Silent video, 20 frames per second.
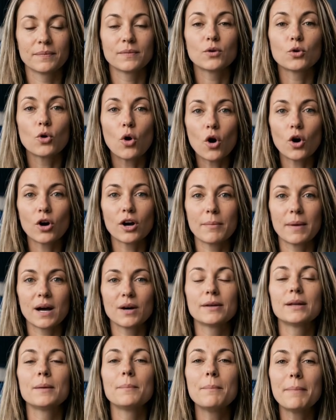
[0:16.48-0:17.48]
Wrong
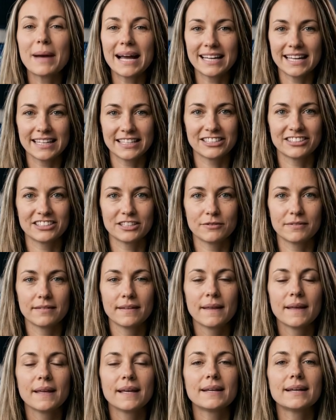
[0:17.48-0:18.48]
about the mechanism
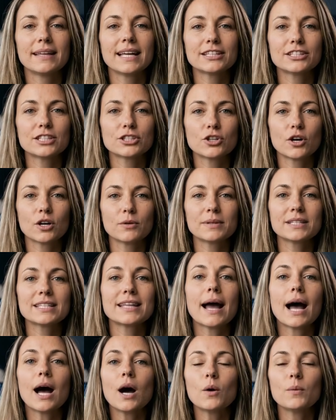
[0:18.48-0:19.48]
that determines
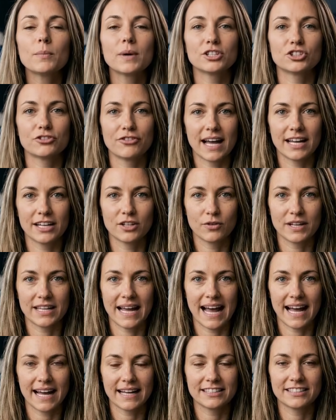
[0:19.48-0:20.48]
how much value it
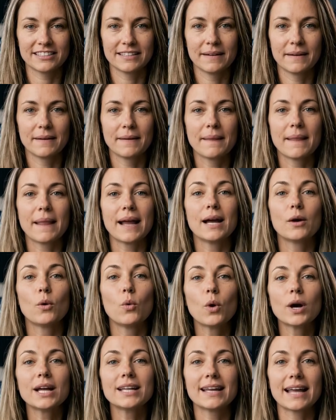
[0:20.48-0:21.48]
has and
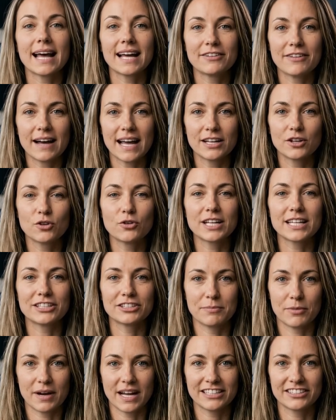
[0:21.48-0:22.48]
when that value gets
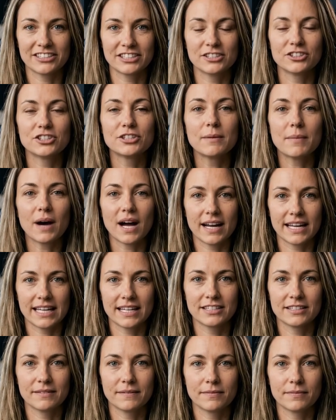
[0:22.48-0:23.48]
priced into the
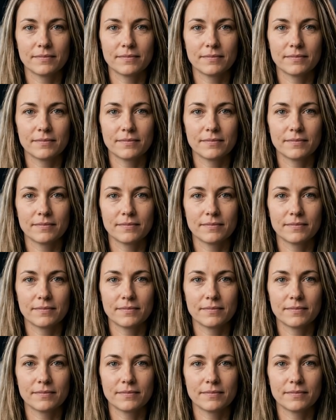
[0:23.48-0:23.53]
market.